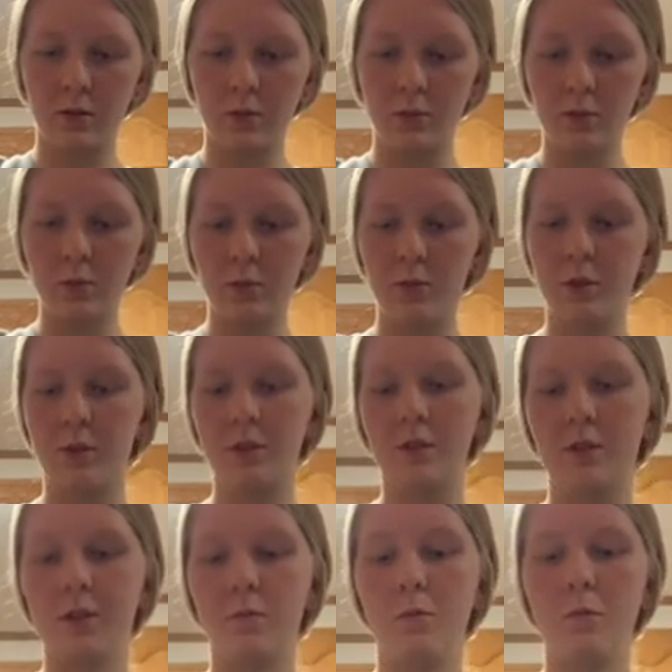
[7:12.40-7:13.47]
Oops,
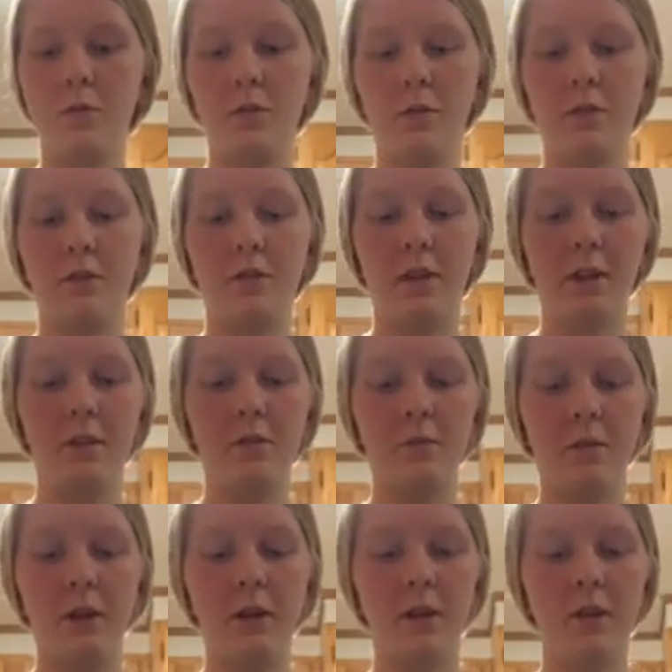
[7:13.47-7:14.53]
spilled a little there,
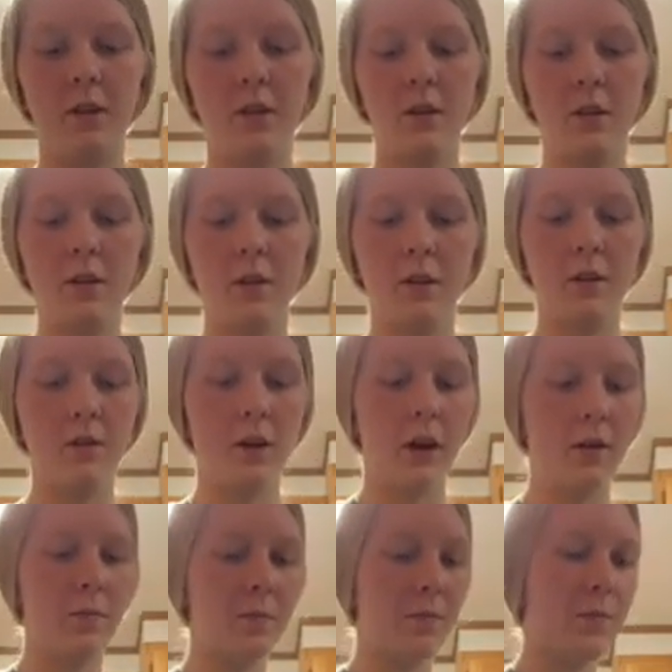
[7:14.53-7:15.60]
but okay.
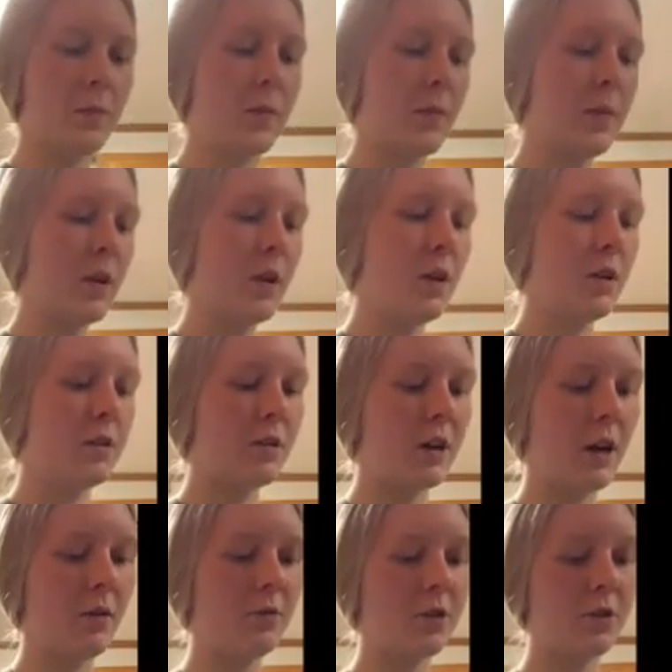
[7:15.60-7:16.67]
So now
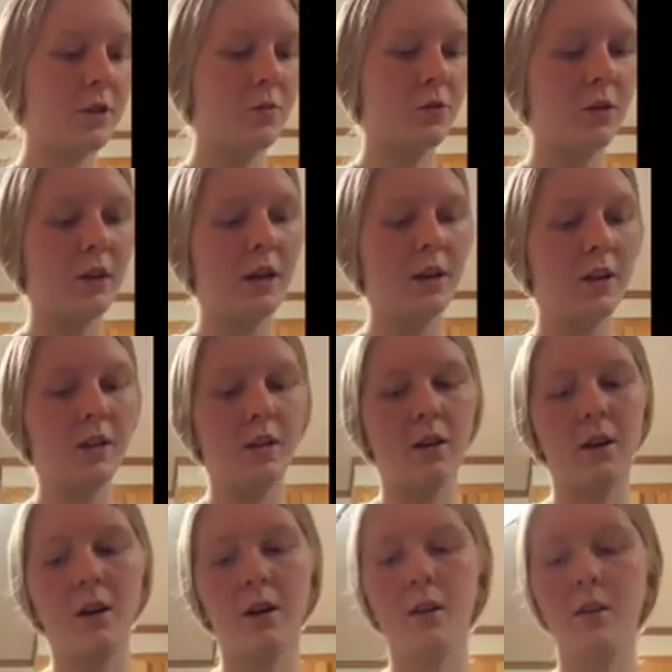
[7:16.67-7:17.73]
I'm just going to pour that in
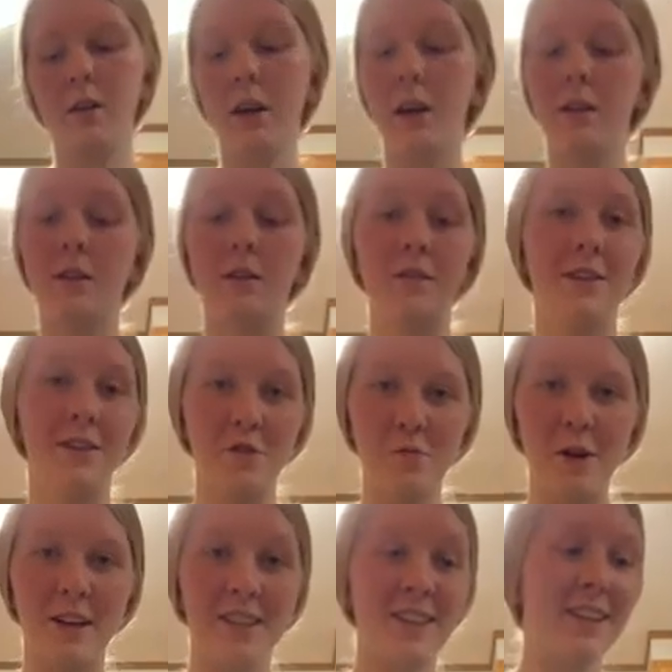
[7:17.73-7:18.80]
there and continue
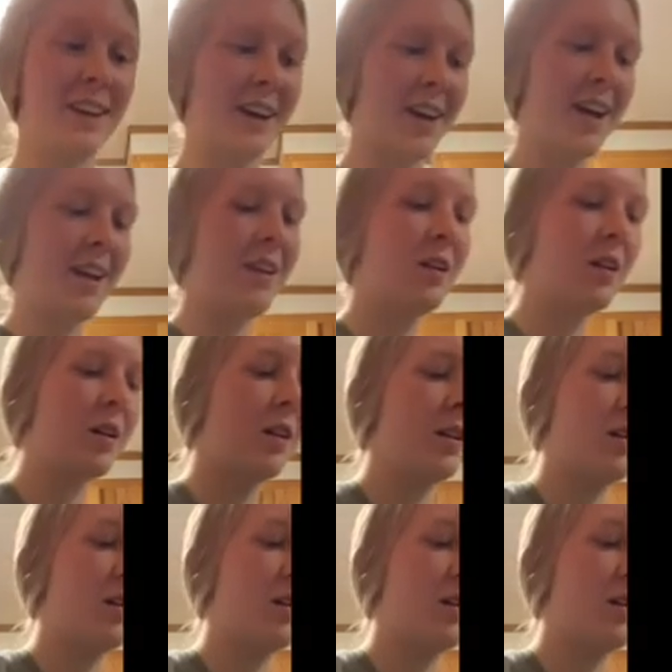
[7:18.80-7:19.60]
mixing again.